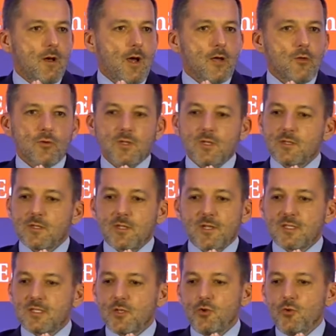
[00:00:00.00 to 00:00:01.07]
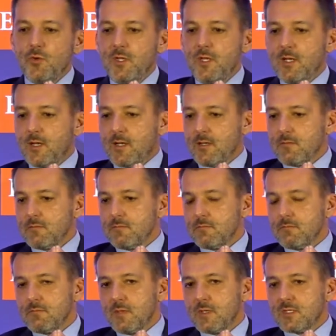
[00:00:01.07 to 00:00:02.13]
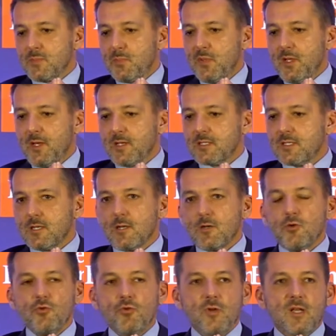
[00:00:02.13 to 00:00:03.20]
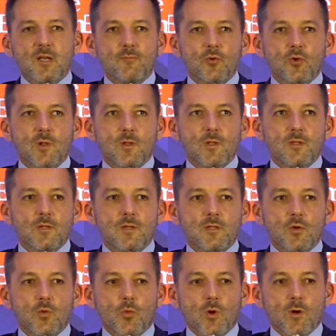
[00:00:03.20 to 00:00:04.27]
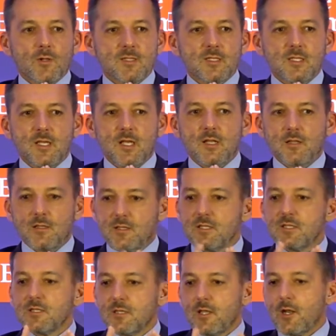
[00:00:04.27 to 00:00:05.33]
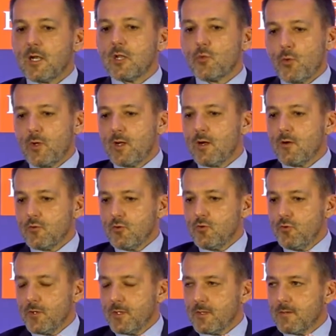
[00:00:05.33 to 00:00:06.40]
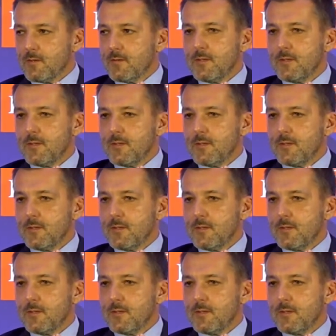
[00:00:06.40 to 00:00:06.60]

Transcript: I don't think that there is a unique experience and a unique model in the world saying that this is the right way how to do it.